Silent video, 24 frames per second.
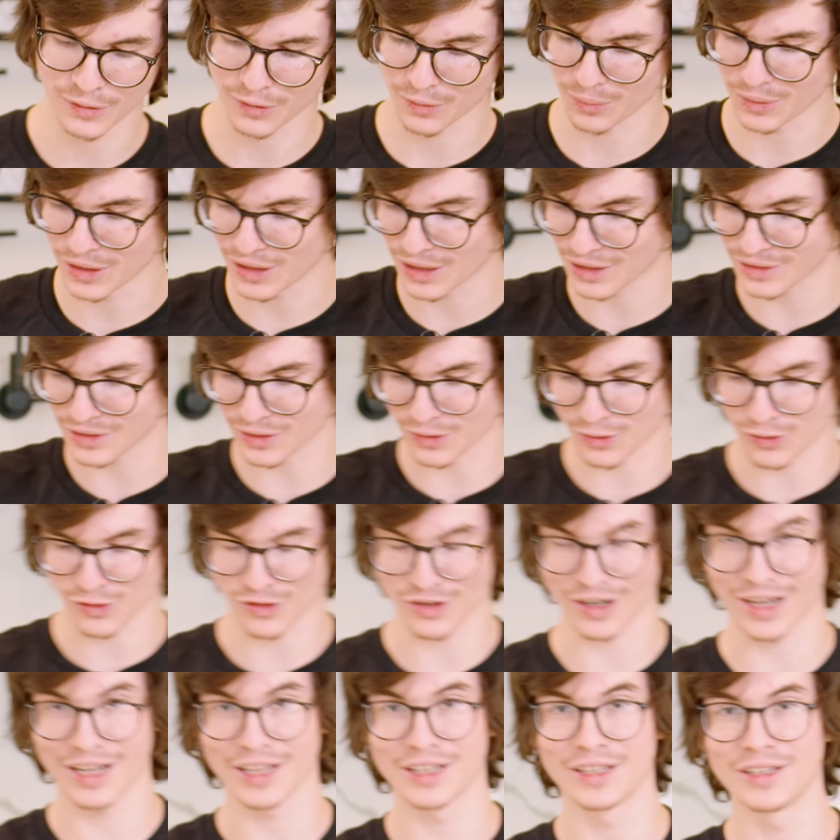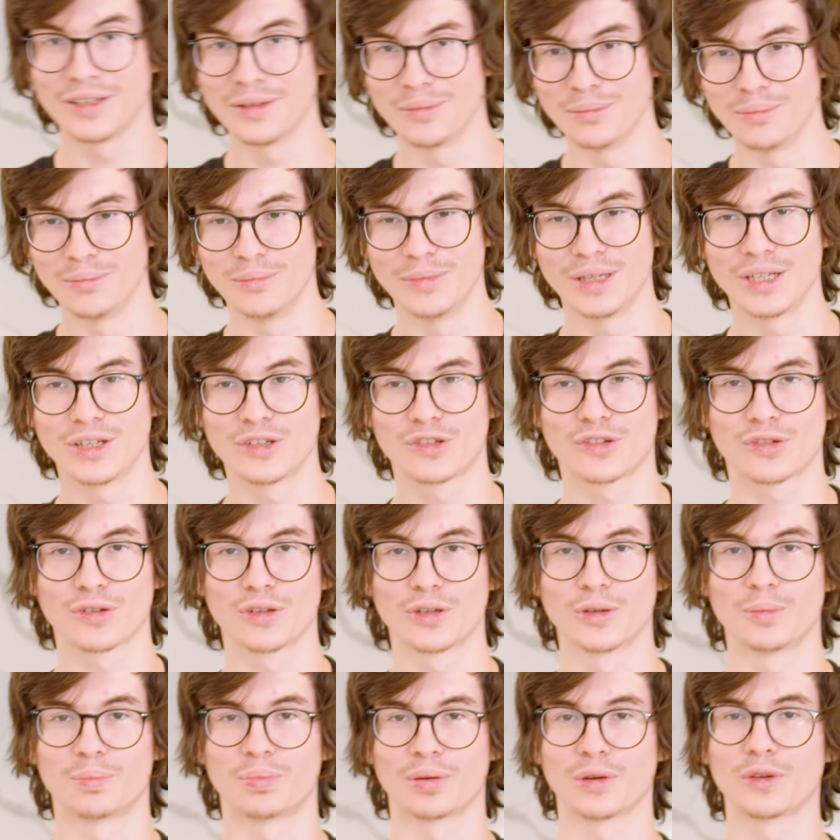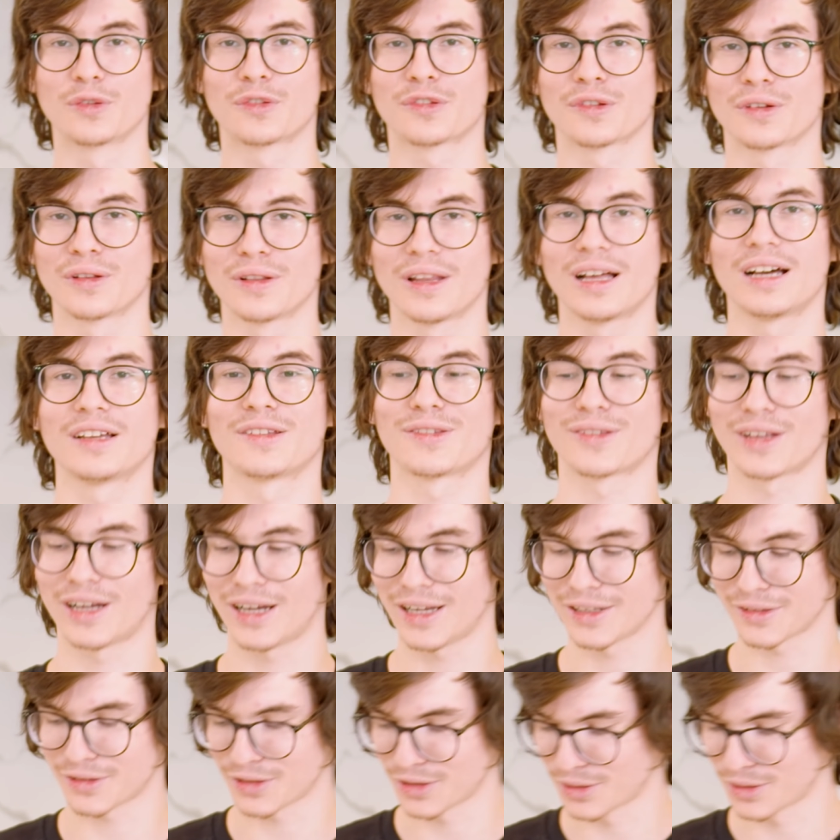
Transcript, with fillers: So we got this giant miniature personalized hot